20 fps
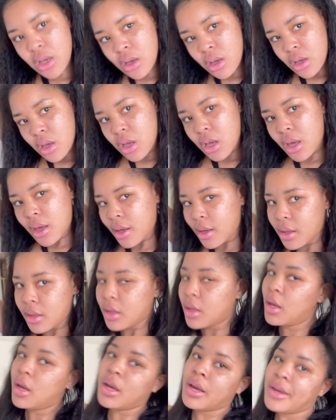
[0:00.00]
And yeah,
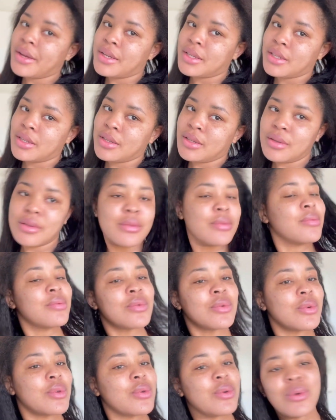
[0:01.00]
guys,
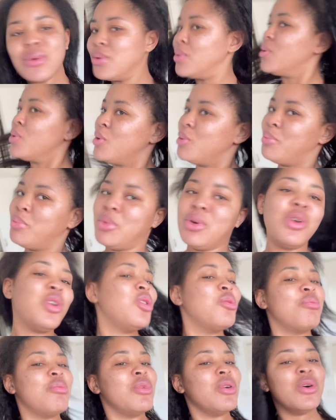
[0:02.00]

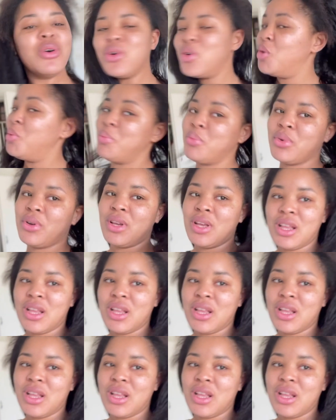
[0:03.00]
let